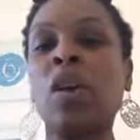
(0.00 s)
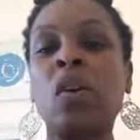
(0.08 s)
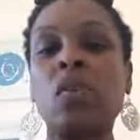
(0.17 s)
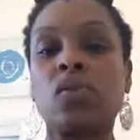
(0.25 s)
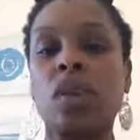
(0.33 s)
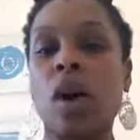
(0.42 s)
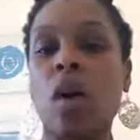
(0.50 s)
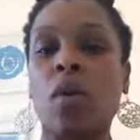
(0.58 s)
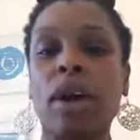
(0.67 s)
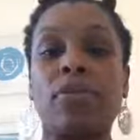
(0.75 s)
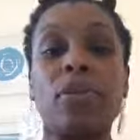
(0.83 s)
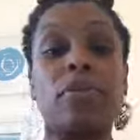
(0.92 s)
So
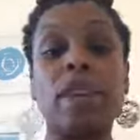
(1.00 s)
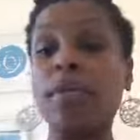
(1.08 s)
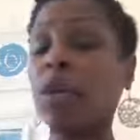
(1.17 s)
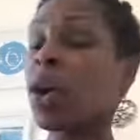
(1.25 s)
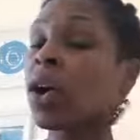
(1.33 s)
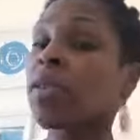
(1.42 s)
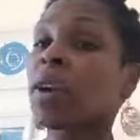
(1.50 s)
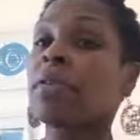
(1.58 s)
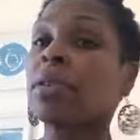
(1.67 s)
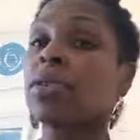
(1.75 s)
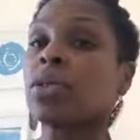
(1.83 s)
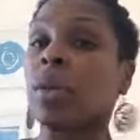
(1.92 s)
if you've never heard of
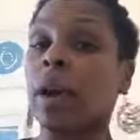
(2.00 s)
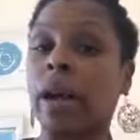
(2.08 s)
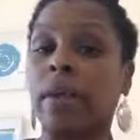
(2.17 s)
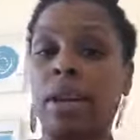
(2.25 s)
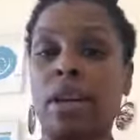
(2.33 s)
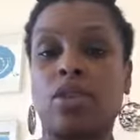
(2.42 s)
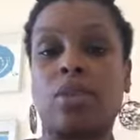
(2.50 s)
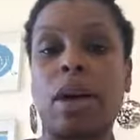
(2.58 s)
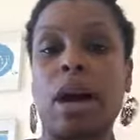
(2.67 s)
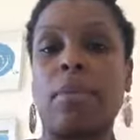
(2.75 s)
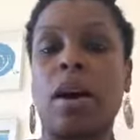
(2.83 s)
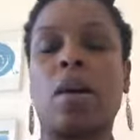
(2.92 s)
the story of Aunt
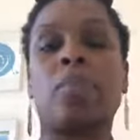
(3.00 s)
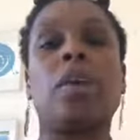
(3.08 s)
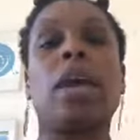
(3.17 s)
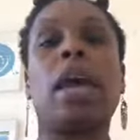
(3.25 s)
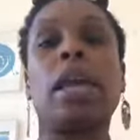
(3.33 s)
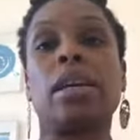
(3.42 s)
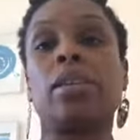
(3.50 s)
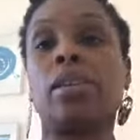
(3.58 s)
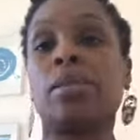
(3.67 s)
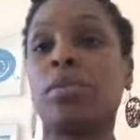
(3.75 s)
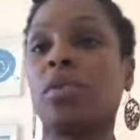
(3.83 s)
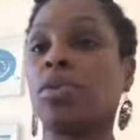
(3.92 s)
Jemima, it
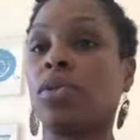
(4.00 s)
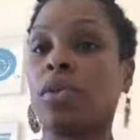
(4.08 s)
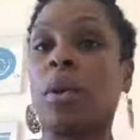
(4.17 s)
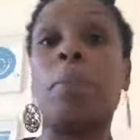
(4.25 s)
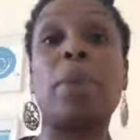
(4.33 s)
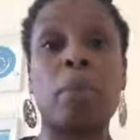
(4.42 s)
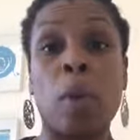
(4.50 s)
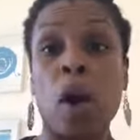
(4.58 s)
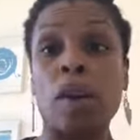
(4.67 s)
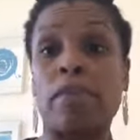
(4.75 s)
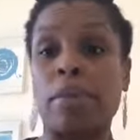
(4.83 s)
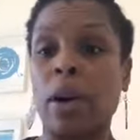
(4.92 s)
is a big
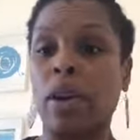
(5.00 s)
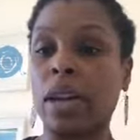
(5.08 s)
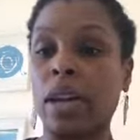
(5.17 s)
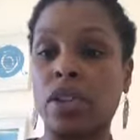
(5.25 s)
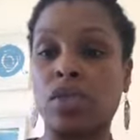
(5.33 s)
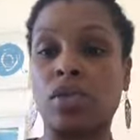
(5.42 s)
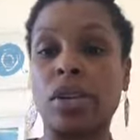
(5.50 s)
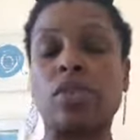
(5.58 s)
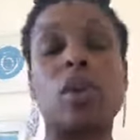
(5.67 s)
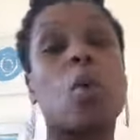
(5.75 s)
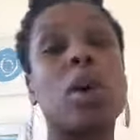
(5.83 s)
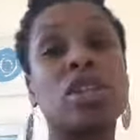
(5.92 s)
part of American history.
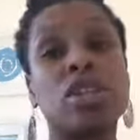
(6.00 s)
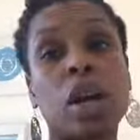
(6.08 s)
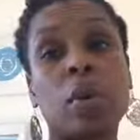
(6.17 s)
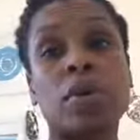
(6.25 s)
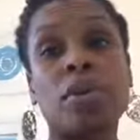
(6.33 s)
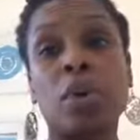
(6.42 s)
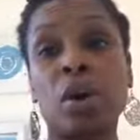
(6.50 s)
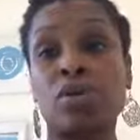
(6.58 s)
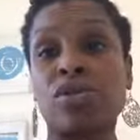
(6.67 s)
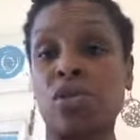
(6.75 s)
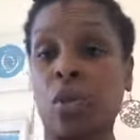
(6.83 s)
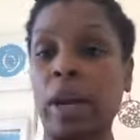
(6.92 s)
So I want to share with you her
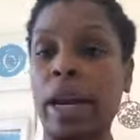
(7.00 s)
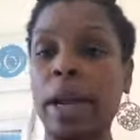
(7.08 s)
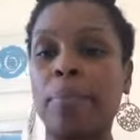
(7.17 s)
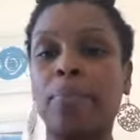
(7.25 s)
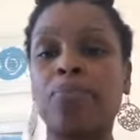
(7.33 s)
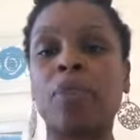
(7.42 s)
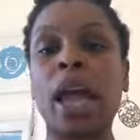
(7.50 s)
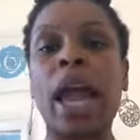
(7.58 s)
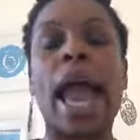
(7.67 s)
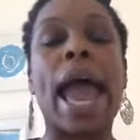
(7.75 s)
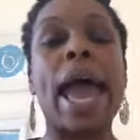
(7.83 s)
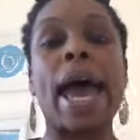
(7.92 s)
story.
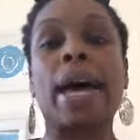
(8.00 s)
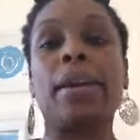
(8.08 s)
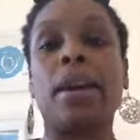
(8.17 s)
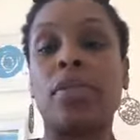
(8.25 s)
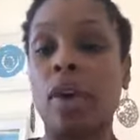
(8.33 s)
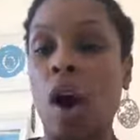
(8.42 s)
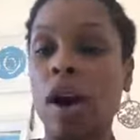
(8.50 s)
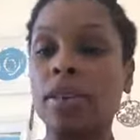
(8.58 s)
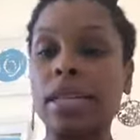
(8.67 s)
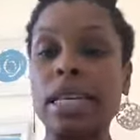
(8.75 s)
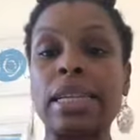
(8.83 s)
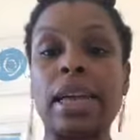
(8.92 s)
And the
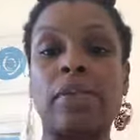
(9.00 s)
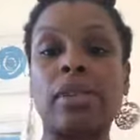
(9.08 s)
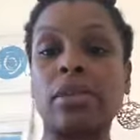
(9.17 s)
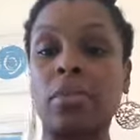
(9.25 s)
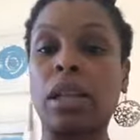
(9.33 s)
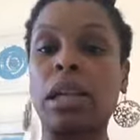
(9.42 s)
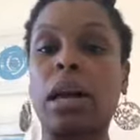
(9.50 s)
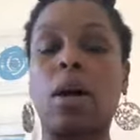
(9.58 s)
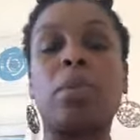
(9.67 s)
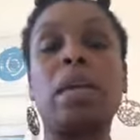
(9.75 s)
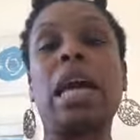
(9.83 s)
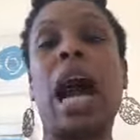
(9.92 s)
R.T. Davis Milling
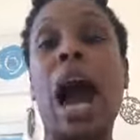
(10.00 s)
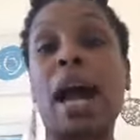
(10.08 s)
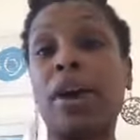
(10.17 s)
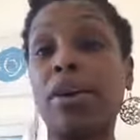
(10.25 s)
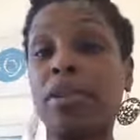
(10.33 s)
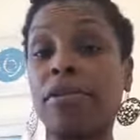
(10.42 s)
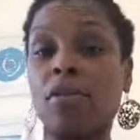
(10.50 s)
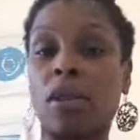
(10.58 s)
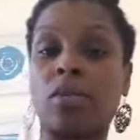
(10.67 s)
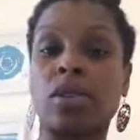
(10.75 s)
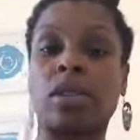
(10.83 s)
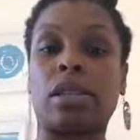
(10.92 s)
Company hired
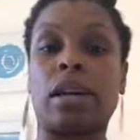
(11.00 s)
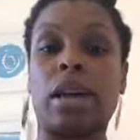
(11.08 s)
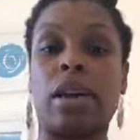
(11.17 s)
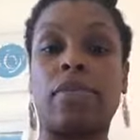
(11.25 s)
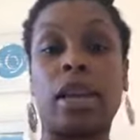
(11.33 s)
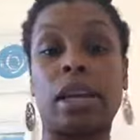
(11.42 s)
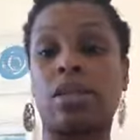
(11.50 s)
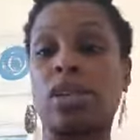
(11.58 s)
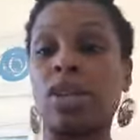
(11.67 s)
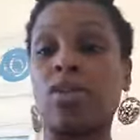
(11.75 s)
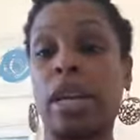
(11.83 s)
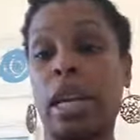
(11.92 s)
former slave
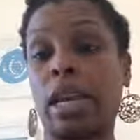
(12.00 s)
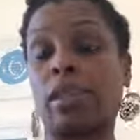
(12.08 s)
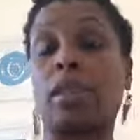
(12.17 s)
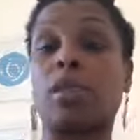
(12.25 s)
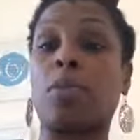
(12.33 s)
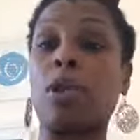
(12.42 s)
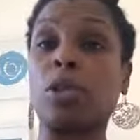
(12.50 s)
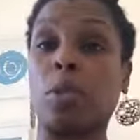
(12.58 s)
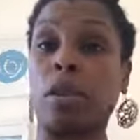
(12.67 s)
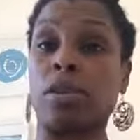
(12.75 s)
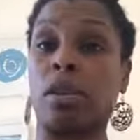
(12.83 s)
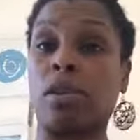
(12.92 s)
Nancy Green as a
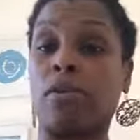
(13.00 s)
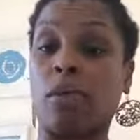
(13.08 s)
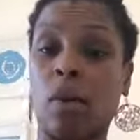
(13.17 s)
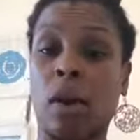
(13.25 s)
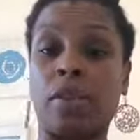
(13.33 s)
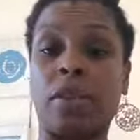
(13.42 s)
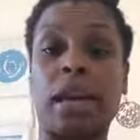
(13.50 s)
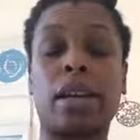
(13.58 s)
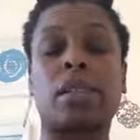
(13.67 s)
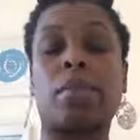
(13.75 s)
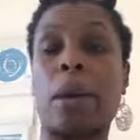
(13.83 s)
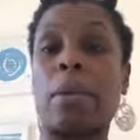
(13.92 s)
spokesperson for the
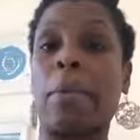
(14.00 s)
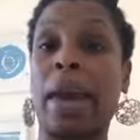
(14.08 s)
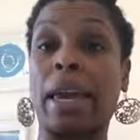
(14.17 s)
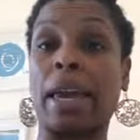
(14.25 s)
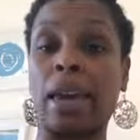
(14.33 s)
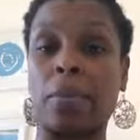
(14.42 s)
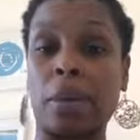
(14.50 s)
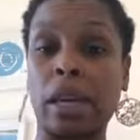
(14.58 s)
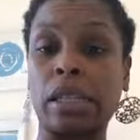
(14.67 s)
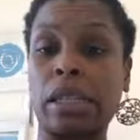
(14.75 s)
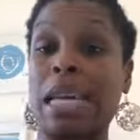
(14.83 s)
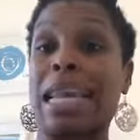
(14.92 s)
Aunt Jemima pancake
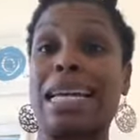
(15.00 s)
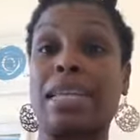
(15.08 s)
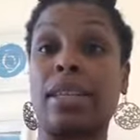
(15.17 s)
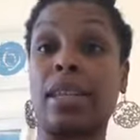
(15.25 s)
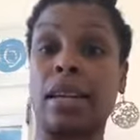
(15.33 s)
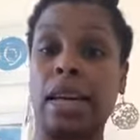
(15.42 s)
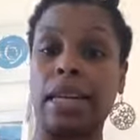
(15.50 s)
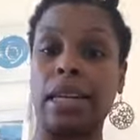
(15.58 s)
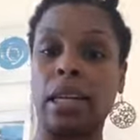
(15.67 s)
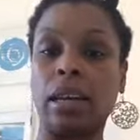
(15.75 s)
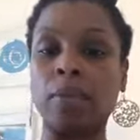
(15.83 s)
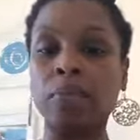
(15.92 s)
mix in
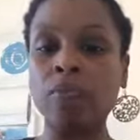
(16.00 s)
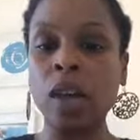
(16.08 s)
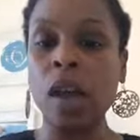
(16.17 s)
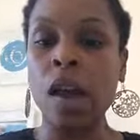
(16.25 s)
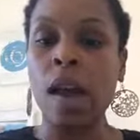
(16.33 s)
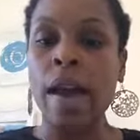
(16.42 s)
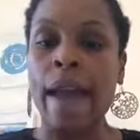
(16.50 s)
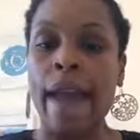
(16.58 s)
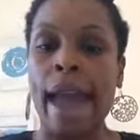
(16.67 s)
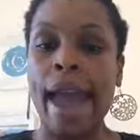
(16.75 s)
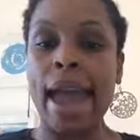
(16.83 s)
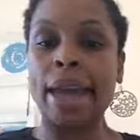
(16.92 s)
1890.
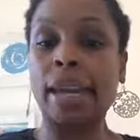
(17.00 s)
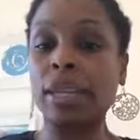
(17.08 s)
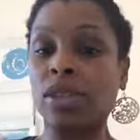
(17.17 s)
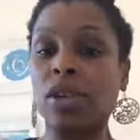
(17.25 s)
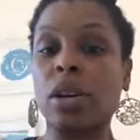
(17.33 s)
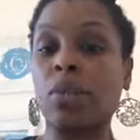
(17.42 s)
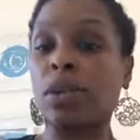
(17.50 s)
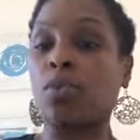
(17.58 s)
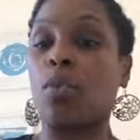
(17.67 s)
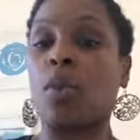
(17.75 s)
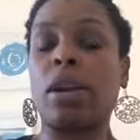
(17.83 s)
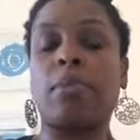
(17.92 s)
And Nancy Green was
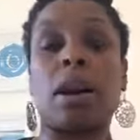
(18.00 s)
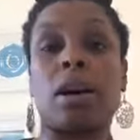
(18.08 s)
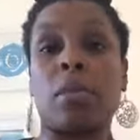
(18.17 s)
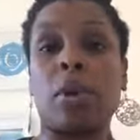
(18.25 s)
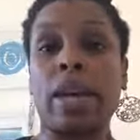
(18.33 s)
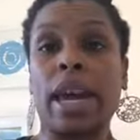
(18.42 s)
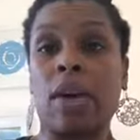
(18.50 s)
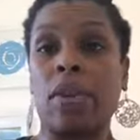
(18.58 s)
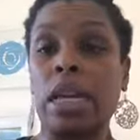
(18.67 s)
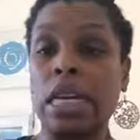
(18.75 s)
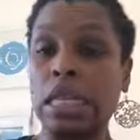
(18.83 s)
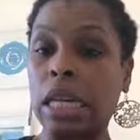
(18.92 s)
born in Montgomery
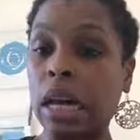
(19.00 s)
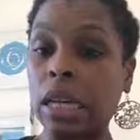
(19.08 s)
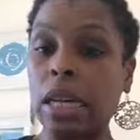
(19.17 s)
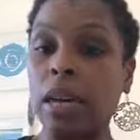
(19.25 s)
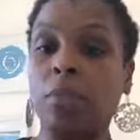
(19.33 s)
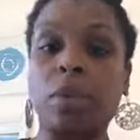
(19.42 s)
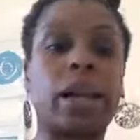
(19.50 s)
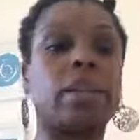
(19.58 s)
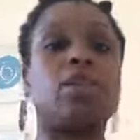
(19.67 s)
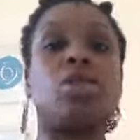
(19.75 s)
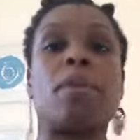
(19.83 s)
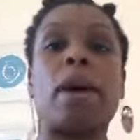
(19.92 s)
County, Kentucky, played
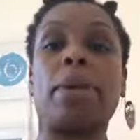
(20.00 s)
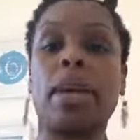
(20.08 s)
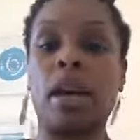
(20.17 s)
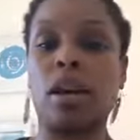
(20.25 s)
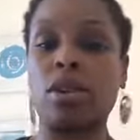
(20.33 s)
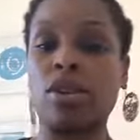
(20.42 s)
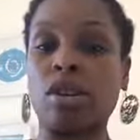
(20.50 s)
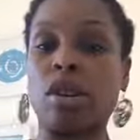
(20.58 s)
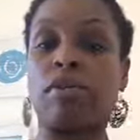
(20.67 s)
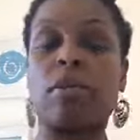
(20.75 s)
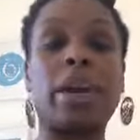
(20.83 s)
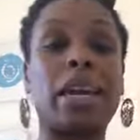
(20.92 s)
the Jemima character
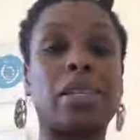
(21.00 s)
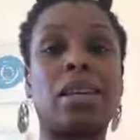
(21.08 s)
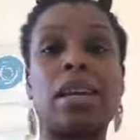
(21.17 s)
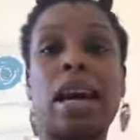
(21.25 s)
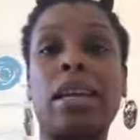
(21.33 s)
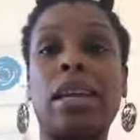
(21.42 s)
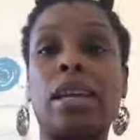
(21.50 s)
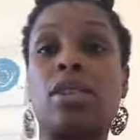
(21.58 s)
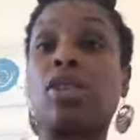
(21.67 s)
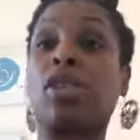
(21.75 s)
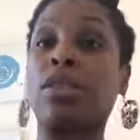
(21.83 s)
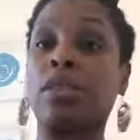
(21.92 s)
from 1890
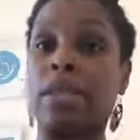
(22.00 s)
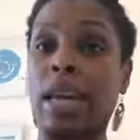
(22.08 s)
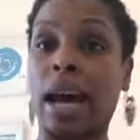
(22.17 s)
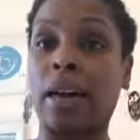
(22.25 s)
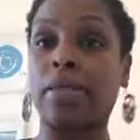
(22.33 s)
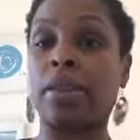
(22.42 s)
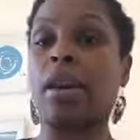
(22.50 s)
until her death